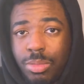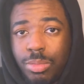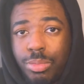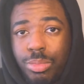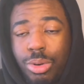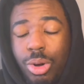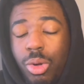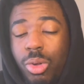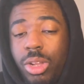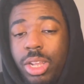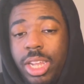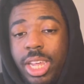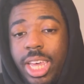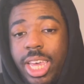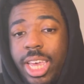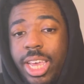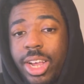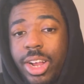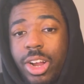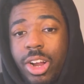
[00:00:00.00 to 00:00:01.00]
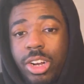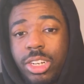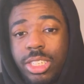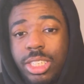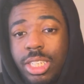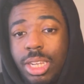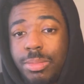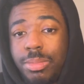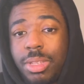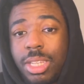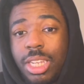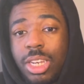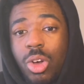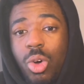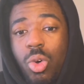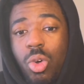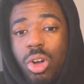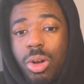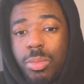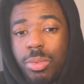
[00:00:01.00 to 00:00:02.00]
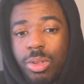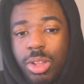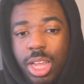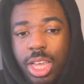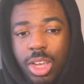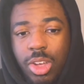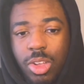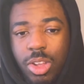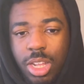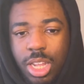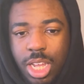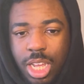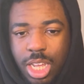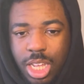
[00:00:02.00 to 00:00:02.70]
Bro, leg. Something horrible, I ain't gonna lie.